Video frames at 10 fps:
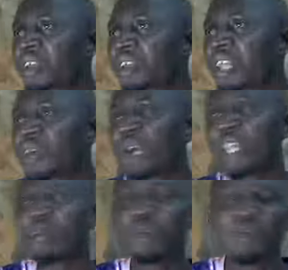
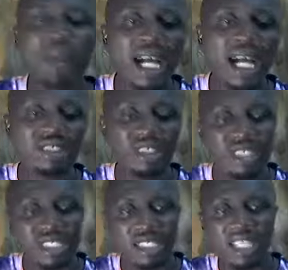variable parts
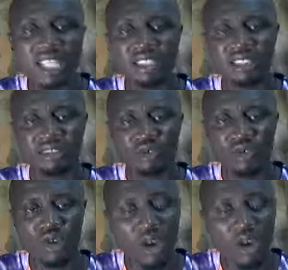on it that
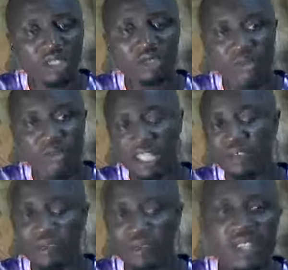will cause when
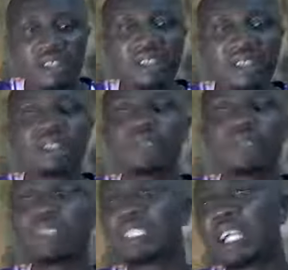they fail.
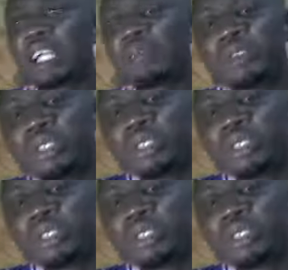For example, the